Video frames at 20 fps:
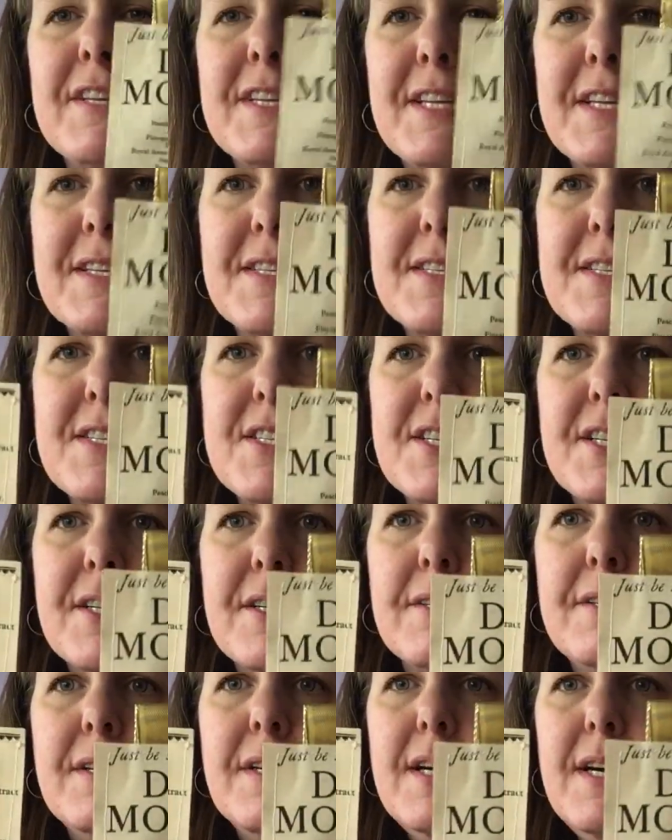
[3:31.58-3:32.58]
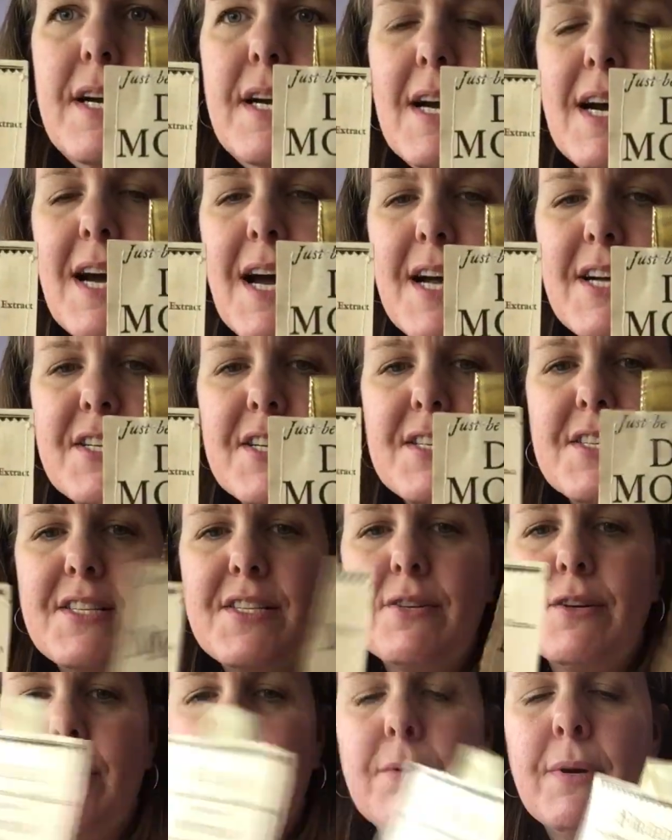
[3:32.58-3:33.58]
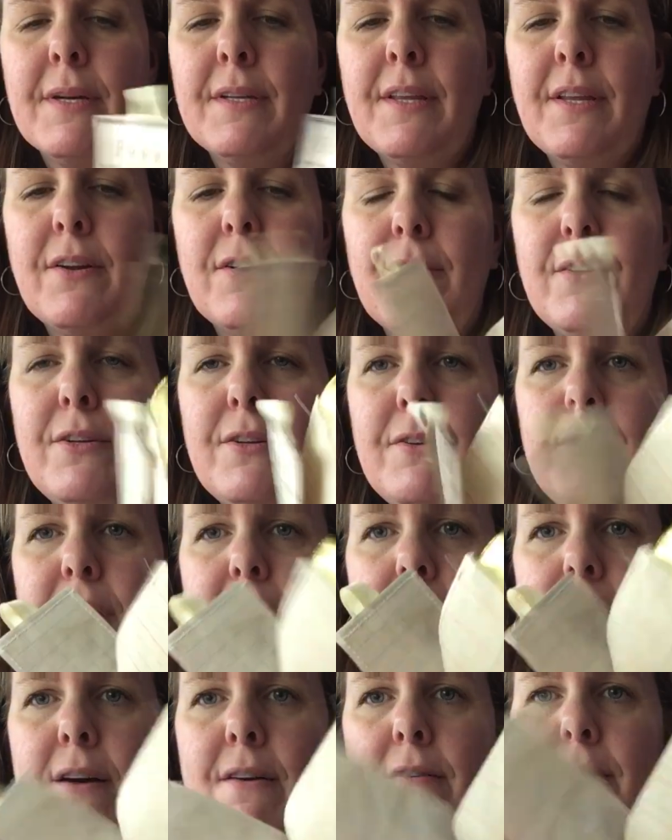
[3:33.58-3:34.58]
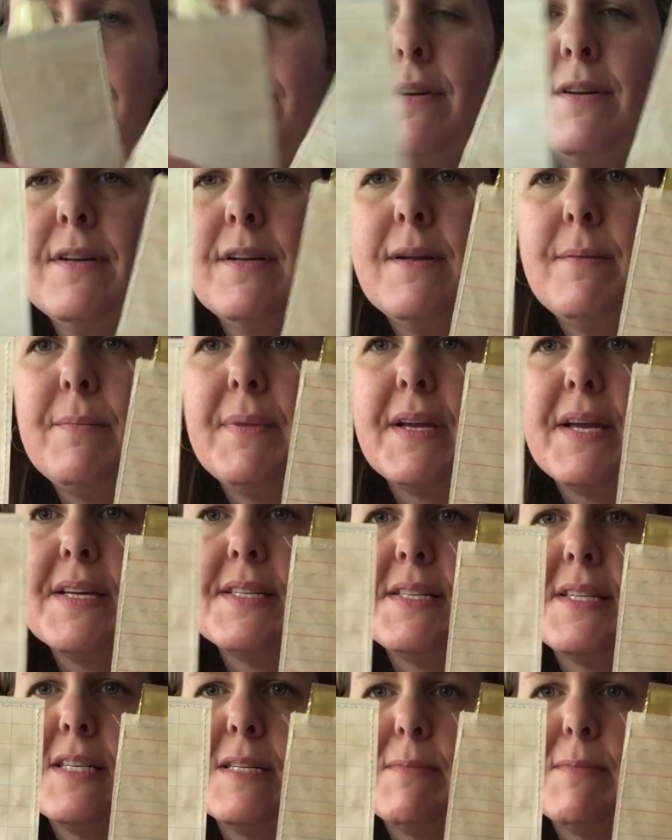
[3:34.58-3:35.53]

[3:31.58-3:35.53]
things to do. I just do a quick little glue down because these